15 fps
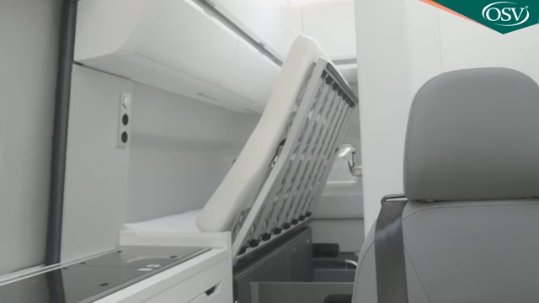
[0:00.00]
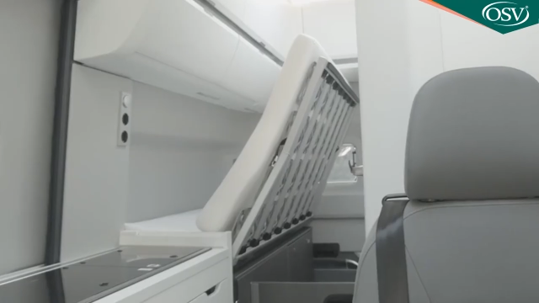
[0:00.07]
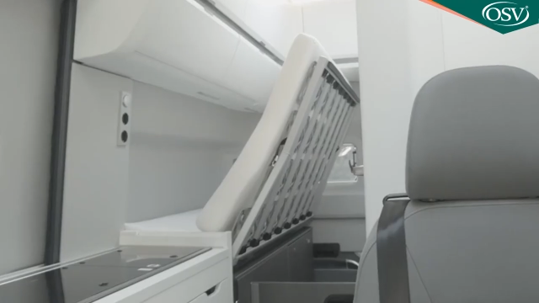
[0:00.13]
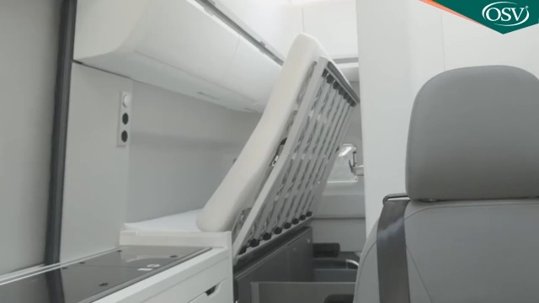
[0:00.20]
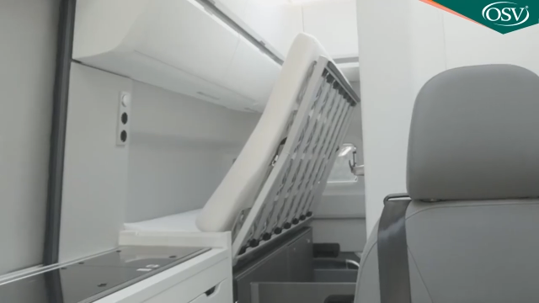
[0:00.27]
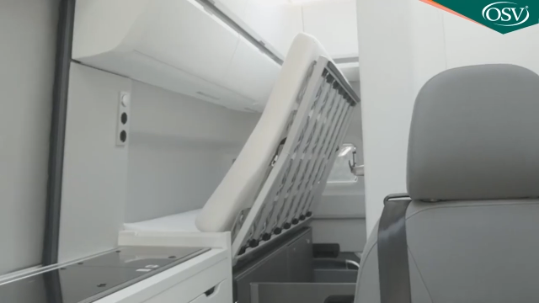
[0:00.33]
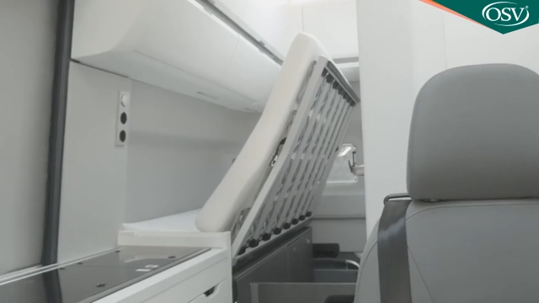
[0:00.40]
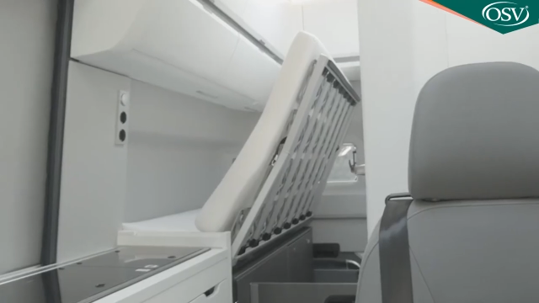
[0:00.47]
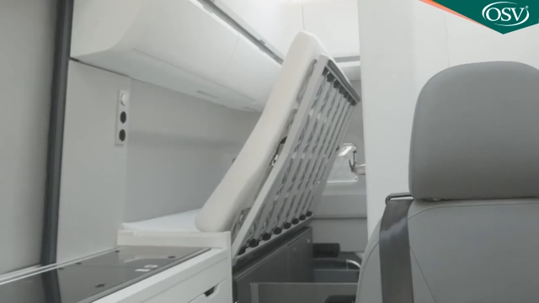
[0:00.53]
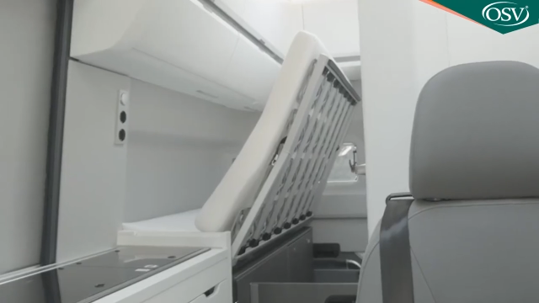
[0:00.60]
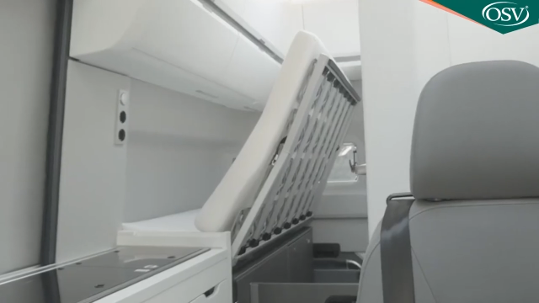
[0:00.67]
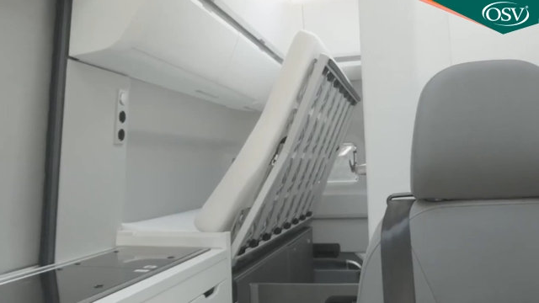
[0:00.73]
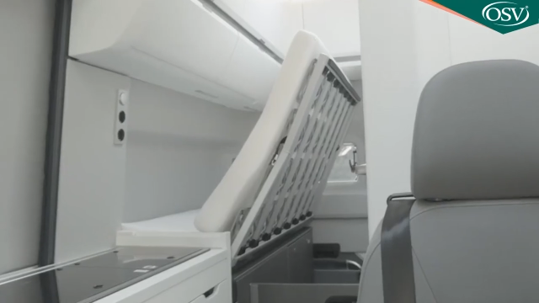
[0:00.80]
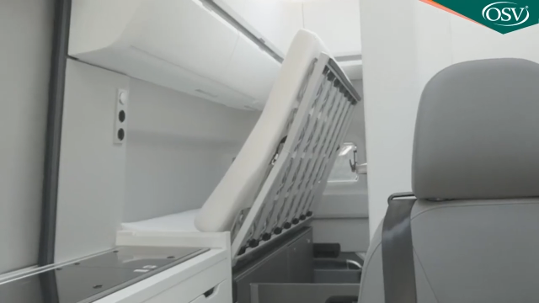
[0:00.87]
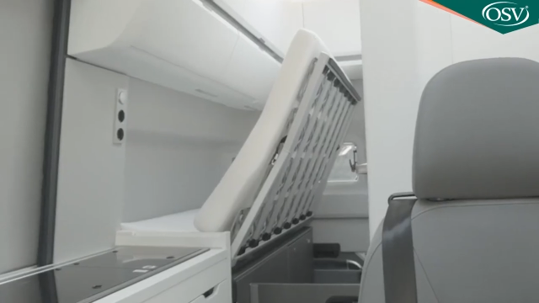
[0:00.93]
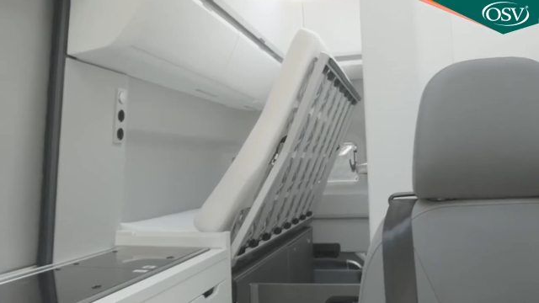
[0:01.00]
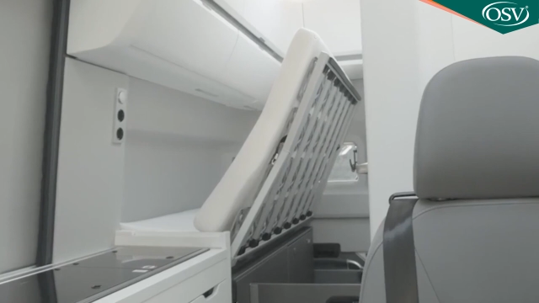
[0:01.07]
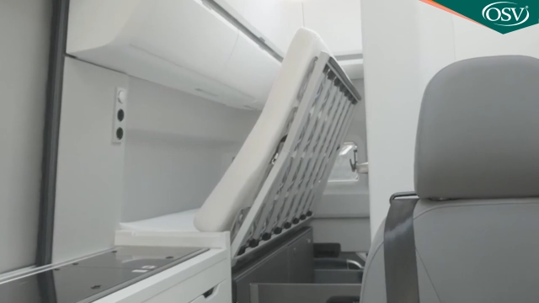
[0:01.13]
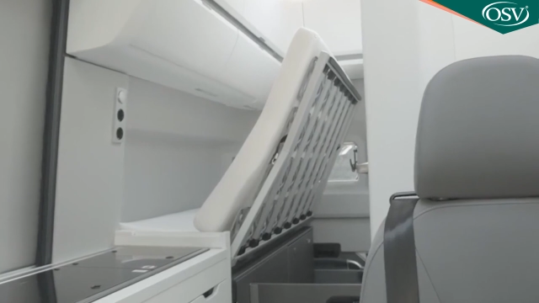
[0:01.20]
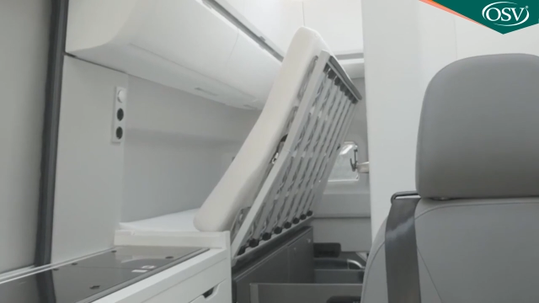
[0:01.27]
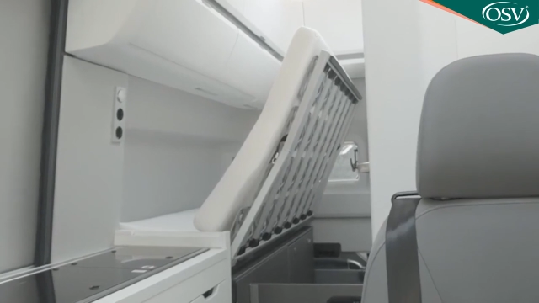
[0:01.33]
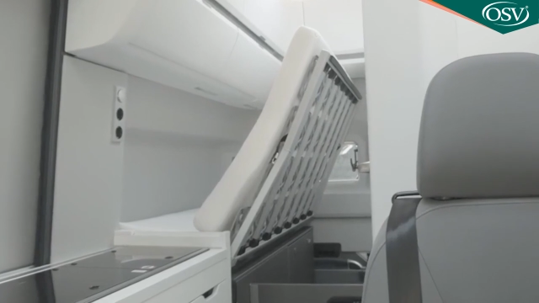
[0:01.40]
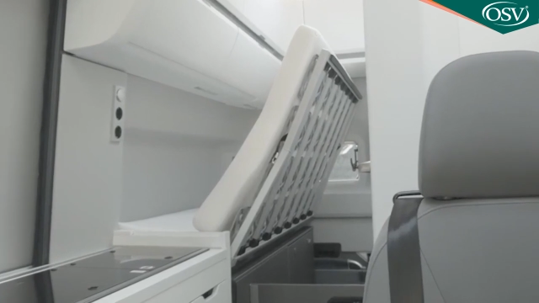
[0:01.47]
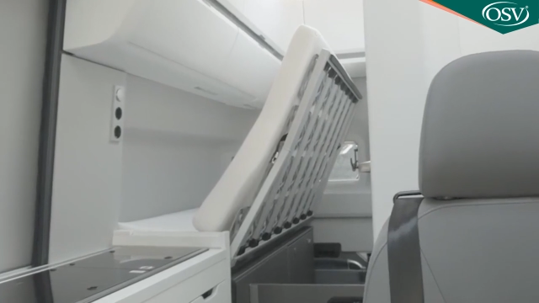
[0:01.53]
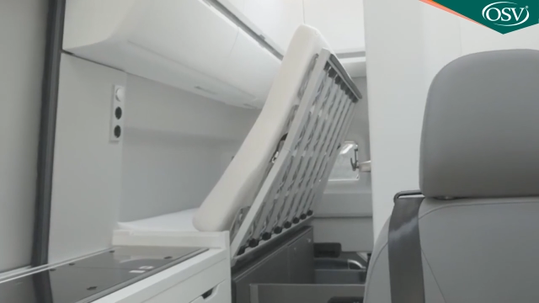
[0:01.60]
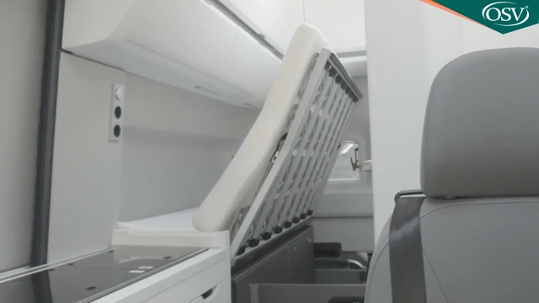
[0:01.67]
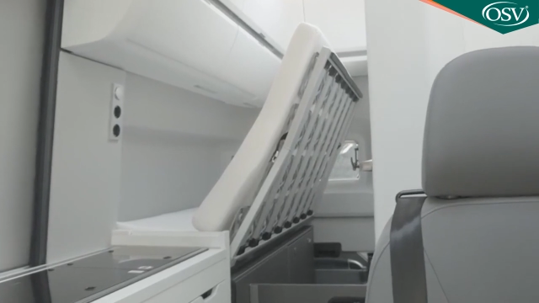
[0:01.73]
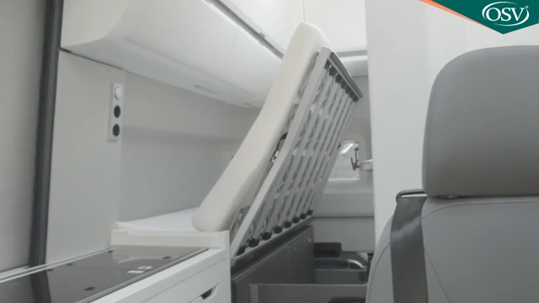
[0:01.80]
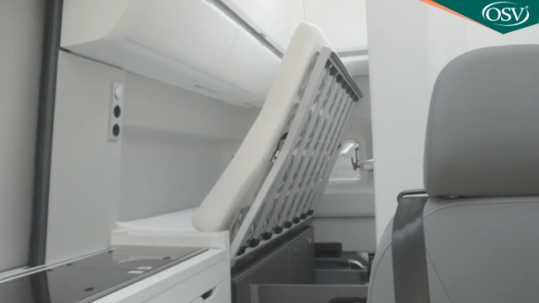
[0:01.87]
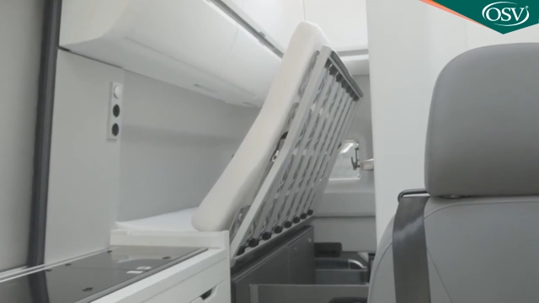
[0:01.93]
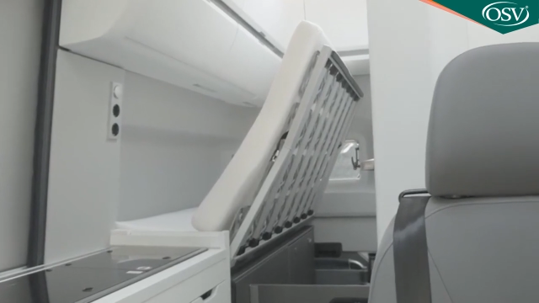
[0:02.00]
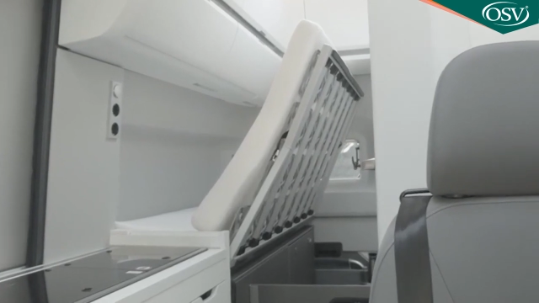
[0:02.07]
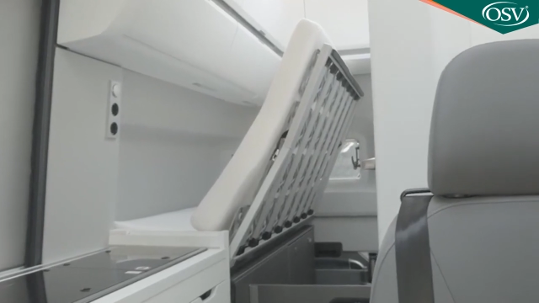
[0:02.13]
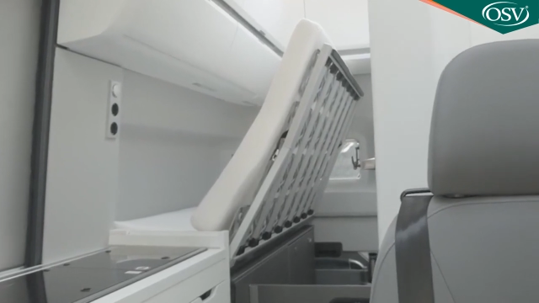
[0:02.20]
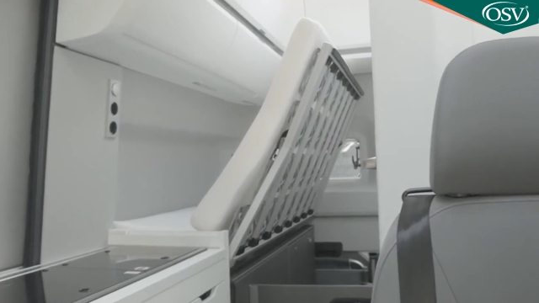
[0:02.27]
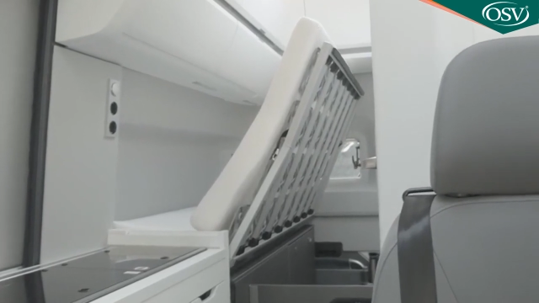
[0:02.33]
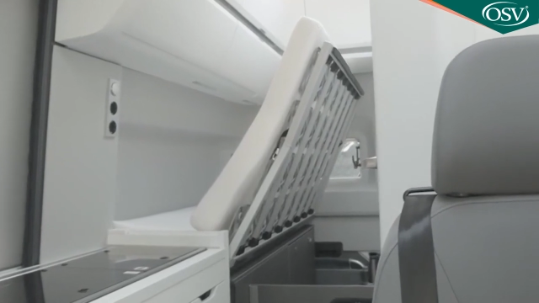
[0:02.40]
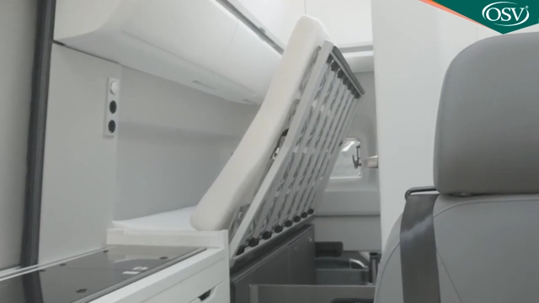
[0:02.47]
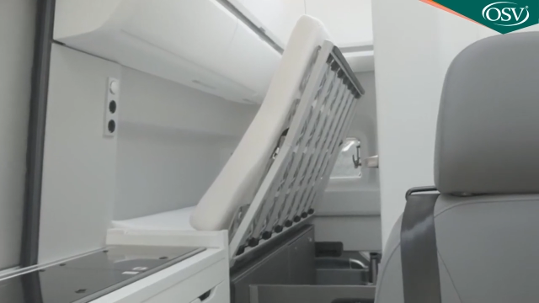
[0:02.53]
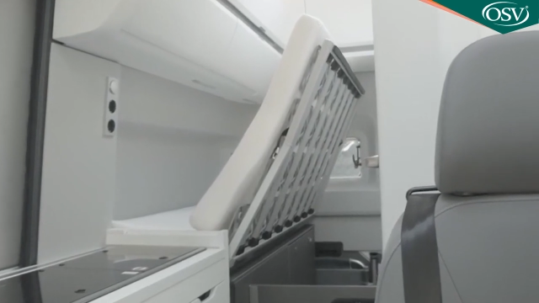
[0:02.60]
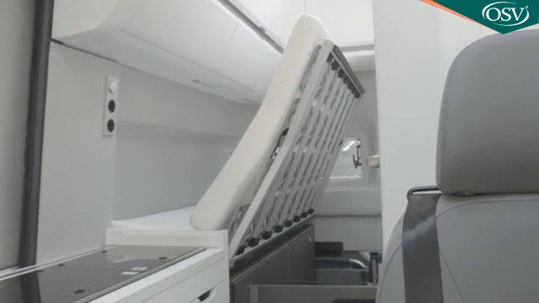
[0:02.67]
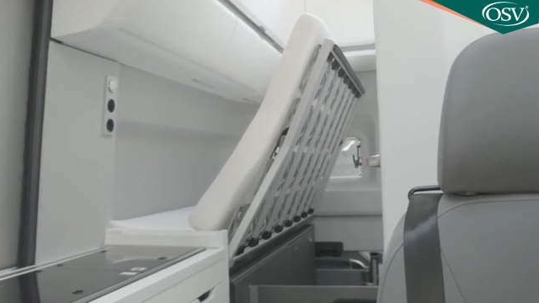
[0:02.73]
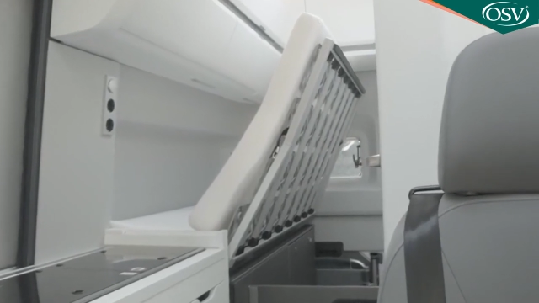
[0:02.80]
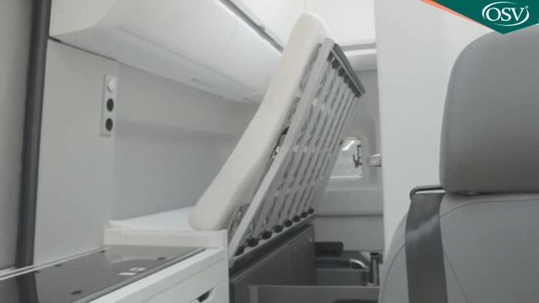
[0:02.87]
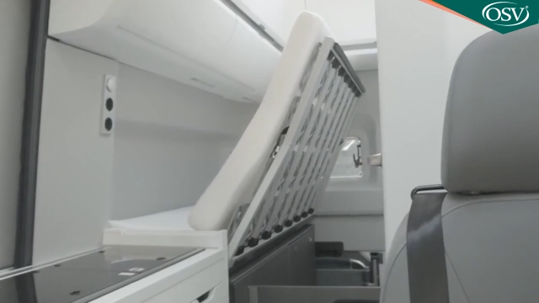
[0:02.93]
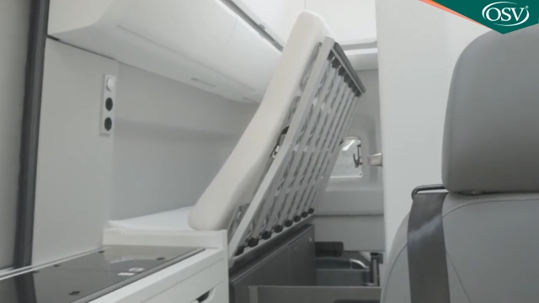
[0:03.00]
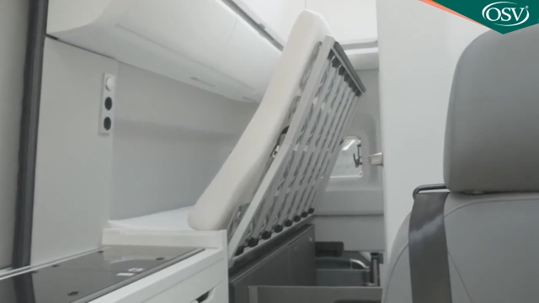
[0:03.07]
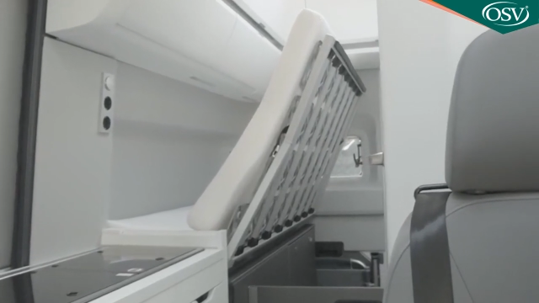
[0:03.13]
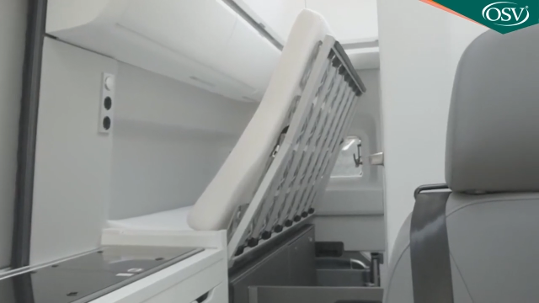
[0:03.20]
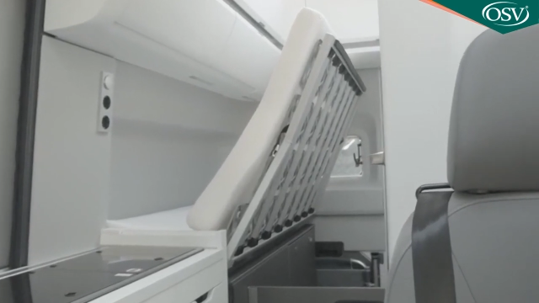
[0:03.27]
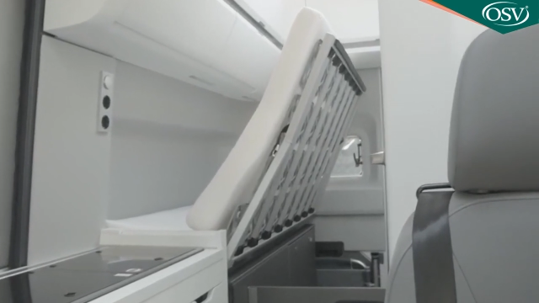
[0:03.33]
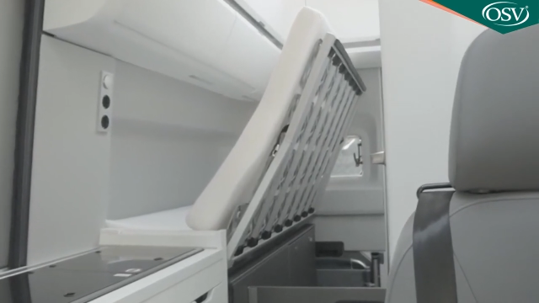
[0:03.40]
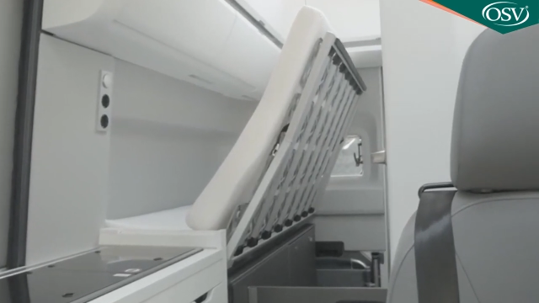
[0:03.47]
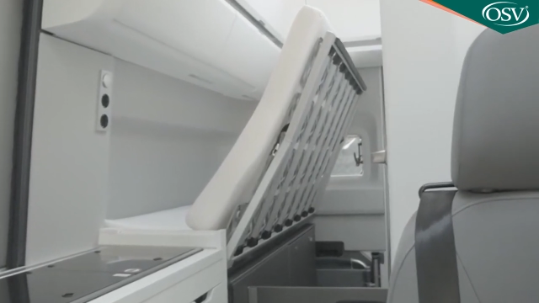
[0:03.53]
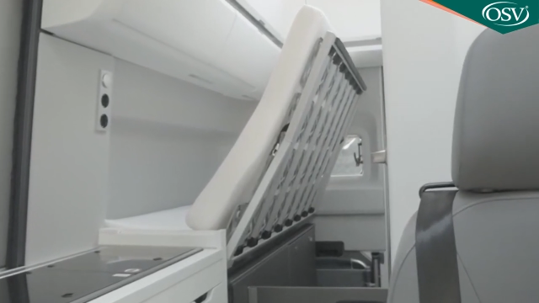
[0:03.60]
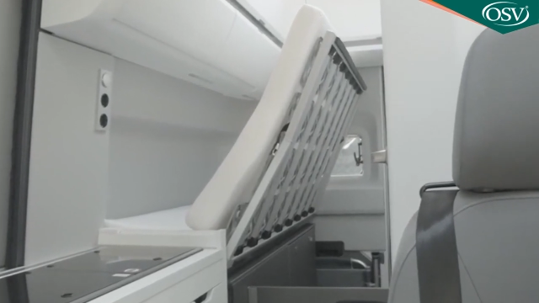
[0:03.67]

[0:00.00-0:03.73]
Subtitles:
[unreadable: no face in view]